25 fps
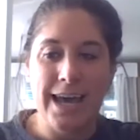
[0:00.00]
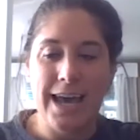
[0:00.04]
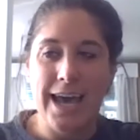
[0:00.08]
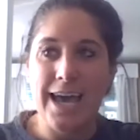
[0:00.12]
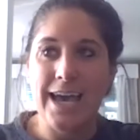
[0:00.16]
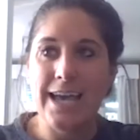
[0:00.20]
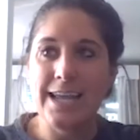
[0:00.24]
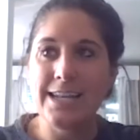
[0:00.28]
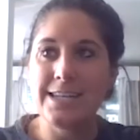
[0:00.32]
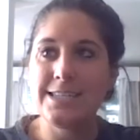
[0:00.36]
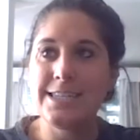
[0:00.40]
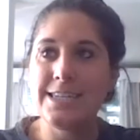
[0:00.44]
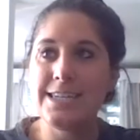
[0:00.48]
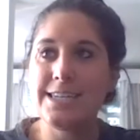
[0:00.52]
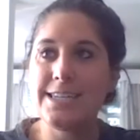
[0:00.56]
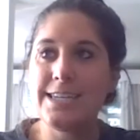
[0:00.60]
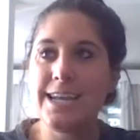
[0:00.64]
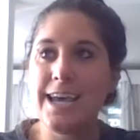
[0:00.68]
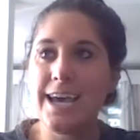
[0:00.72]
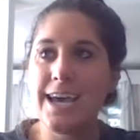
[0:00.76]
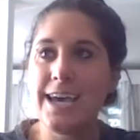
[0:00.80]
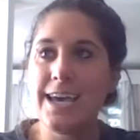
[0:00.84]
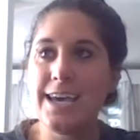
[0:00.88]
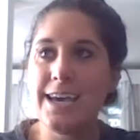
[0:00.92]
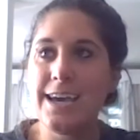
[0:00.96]
And
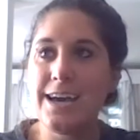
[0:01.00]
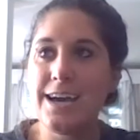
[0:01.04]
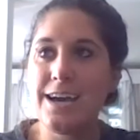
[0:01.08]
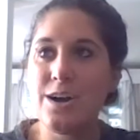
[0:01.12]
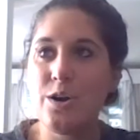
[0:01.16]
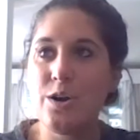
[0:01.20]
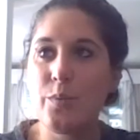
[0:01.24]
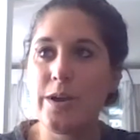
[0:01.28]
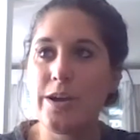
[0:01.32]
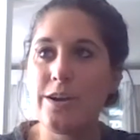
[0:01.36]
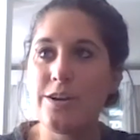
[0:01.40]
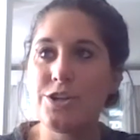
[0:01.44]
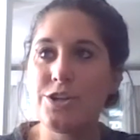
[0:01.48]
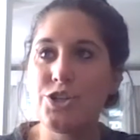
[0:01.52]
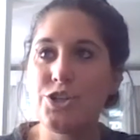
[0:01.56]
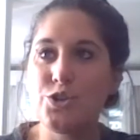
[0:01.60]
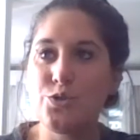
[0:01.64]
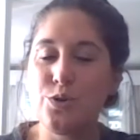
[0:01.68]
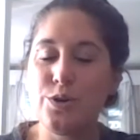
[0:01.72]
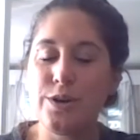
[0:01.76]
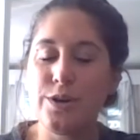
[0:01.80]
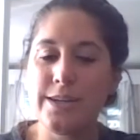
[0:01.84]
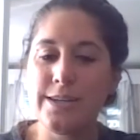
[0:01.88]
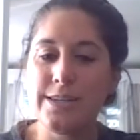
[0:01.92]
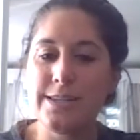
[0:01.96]
today we are
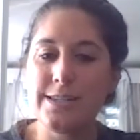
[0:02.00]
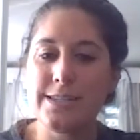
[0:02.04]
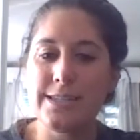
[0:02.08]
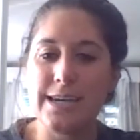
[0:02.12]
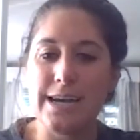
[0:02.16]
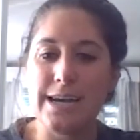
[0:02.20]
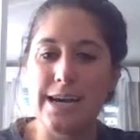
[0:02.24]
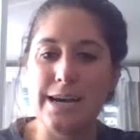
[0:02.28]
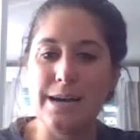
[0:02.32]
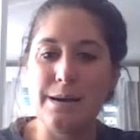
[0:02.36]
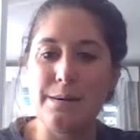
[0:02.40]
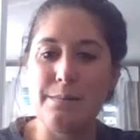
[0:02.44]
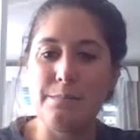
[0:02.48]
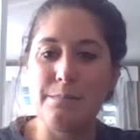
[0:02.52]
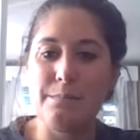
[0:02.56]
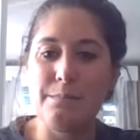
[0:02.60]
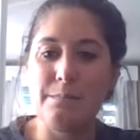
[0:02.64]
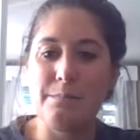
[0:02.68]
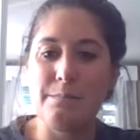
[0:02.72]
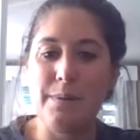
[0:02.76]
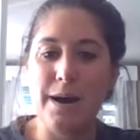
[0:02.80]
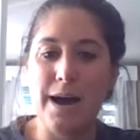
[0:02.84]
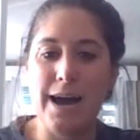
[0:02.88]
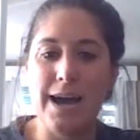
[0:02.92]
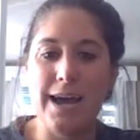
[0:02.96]
joined
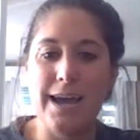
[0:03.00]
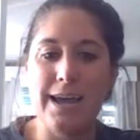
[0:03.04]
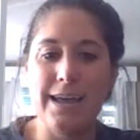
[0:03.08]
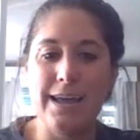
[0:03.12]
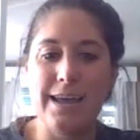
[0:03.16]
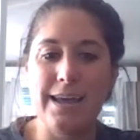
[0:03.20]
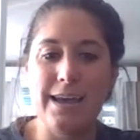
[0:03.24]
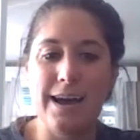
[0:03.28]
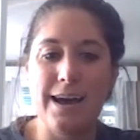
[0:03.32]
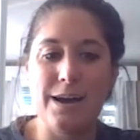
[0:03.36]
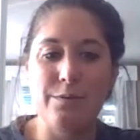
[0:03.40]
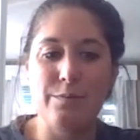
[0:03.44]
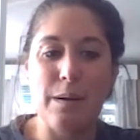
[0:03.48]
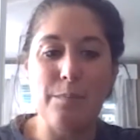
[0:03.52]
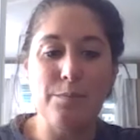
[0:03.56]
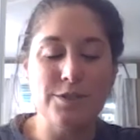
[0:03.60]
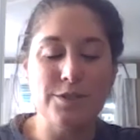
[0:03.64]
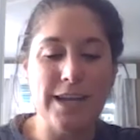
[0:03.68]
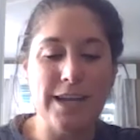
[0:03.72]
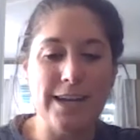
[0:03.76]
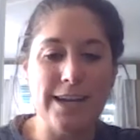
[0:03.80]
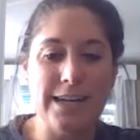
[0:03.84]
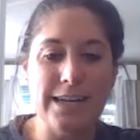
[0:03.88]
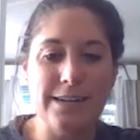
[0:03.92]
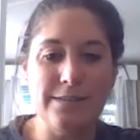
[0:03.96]
by
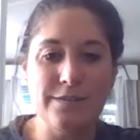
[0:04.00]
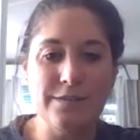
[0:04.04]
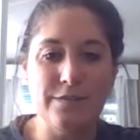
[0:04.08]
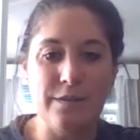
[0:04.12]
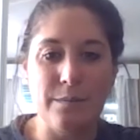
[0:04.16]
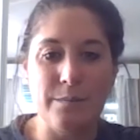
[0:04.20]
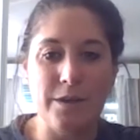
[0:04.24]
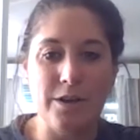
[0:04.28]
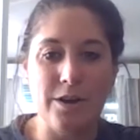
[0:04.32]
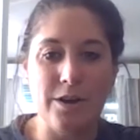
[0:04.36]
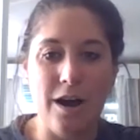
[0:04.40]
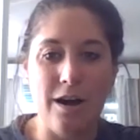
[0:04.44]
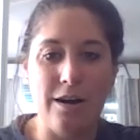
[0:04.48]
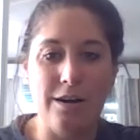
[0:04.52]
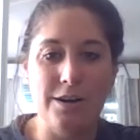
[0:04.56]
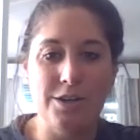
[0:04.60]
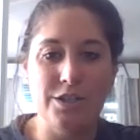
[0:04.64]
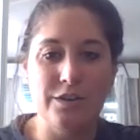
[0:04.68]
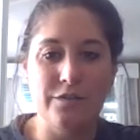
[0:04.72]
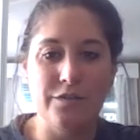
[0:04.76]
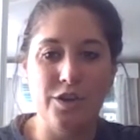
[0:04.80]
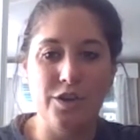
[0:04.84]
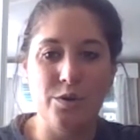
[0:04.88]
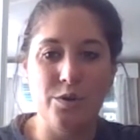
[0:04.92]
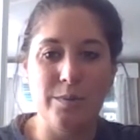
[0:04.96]
representatives from the College
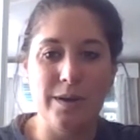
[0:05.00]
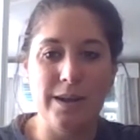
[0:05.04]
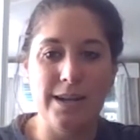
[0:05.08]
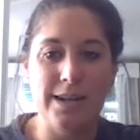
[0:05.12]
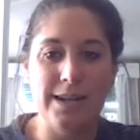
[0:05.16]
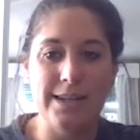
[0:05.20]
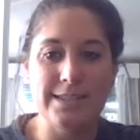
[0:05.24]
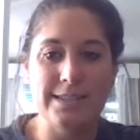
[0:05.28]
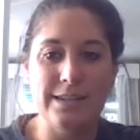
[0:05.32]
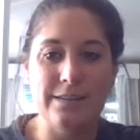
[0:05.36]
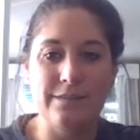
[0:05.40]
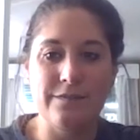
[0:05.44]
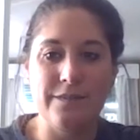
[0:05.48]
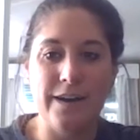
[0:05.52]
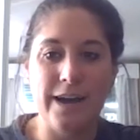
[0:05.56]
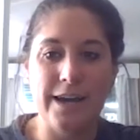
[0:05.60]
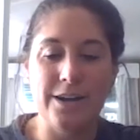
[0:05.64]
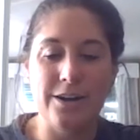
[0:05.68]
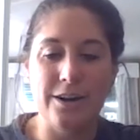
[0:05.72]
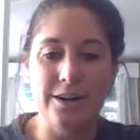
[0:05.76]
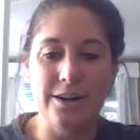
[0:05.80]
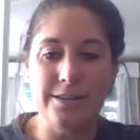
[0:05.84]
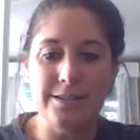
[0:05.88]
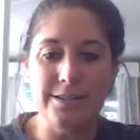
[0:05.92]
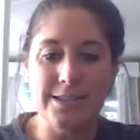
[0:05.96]
of Humanities and Fine
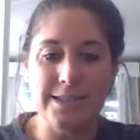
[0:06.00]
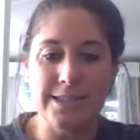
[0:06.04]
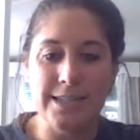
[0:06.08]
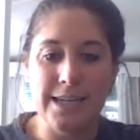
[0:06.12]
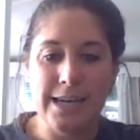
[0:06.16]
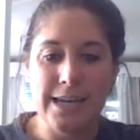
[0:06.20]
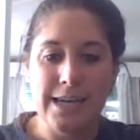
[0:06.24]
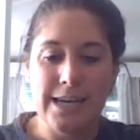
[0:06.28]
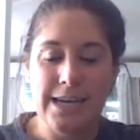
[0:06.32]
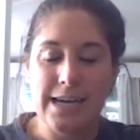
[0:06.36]
Arts.